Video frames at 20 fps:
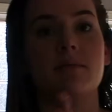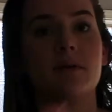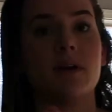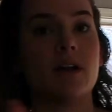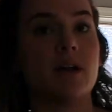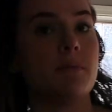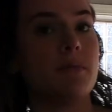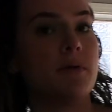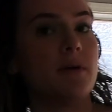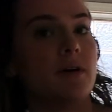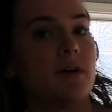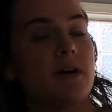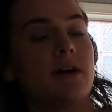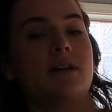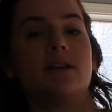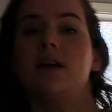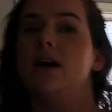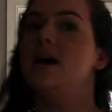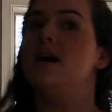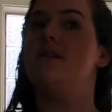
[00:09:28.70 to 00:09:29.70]
I'm gonna
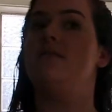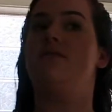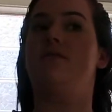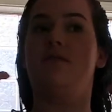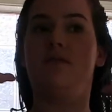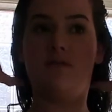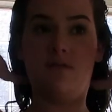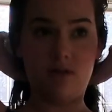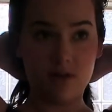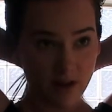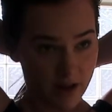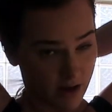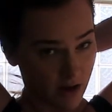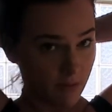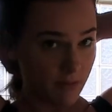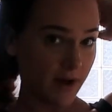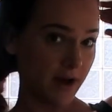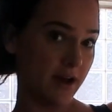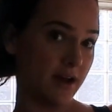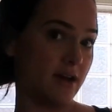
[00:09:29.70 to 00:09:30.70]
put that like
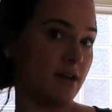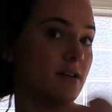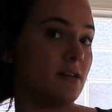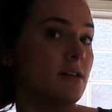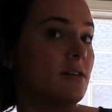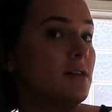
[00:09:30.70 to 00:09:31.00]
on my